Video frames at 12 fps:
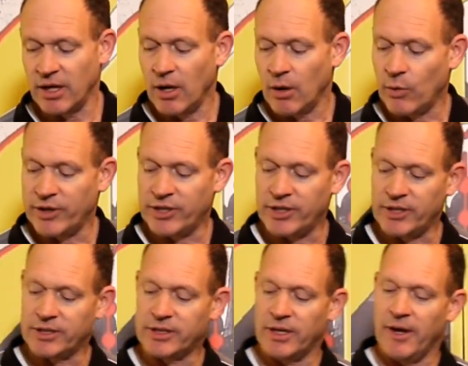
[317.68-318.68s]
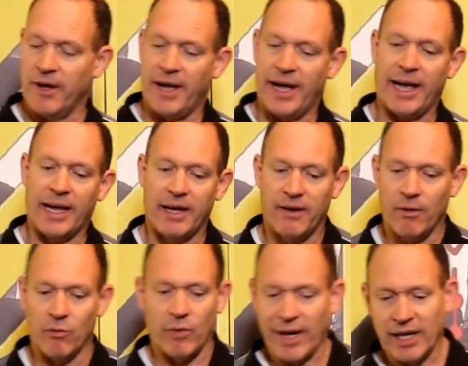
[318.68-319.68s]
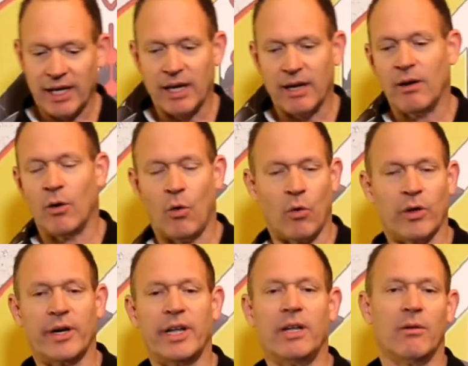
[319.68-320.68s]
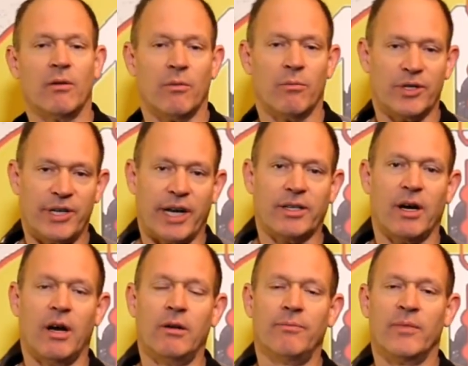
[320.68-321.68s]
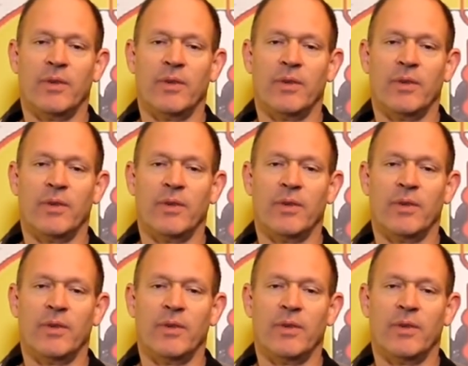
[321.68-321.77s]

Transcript: which is a regular Hornady projectile,